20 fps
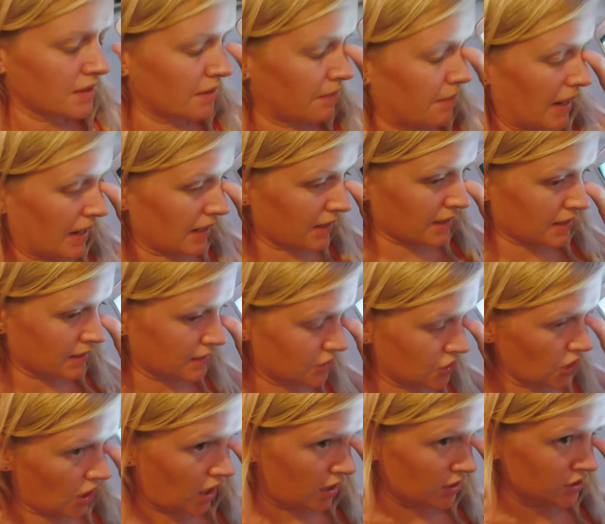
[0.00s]
The Mac
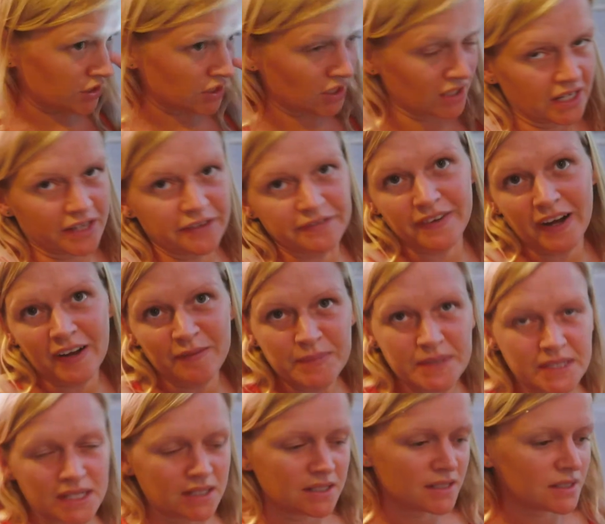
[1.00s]
charge is on like
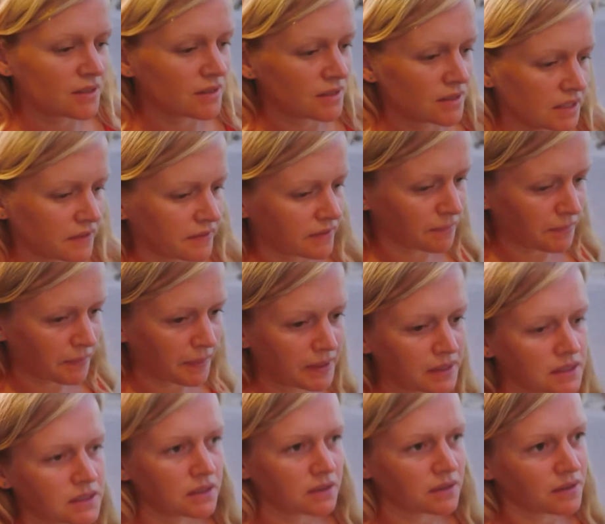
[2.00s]
5%, so Stephen will be
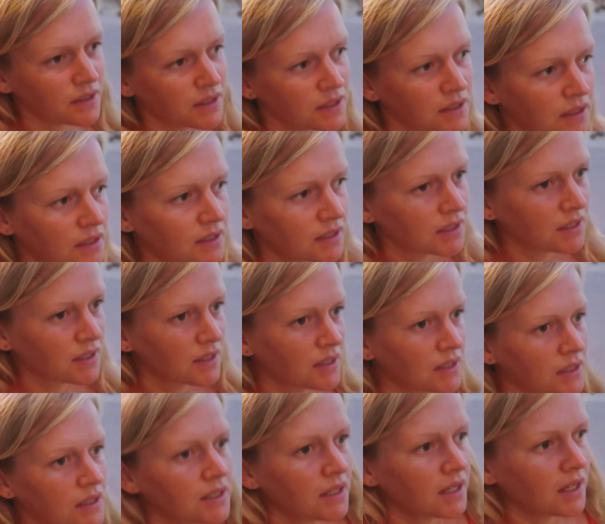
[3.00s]
back soon.
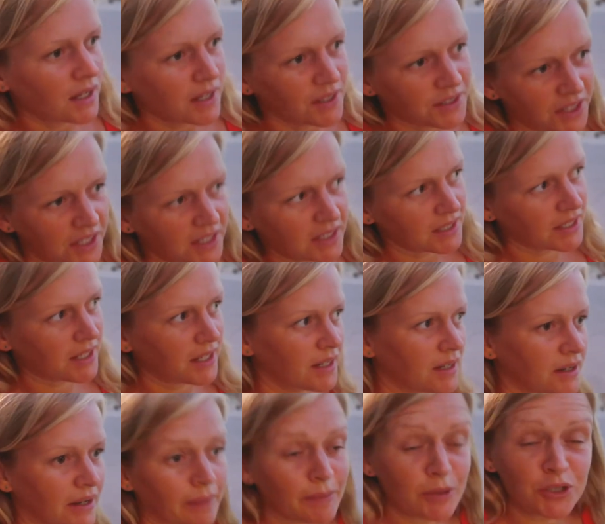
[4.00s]
I think,
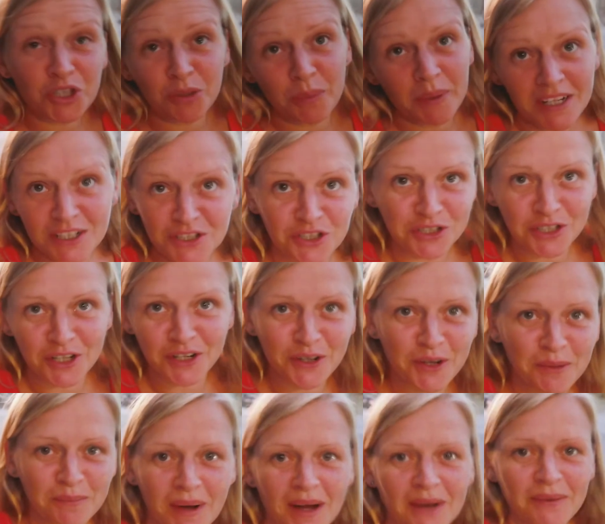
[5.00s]
I'm assuming he's just gonna
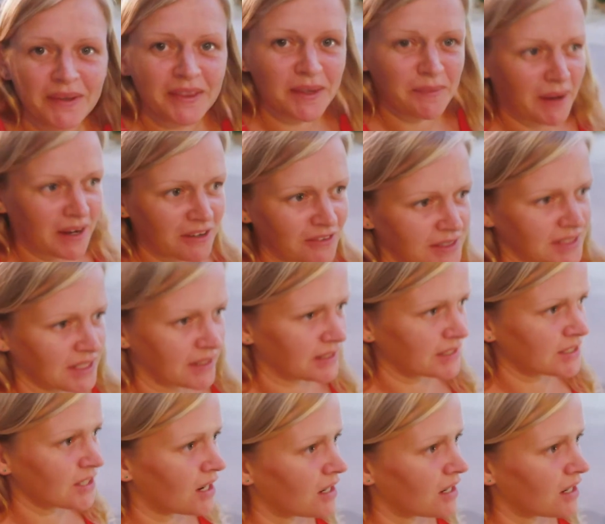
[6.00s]
come back when the Mac runs out of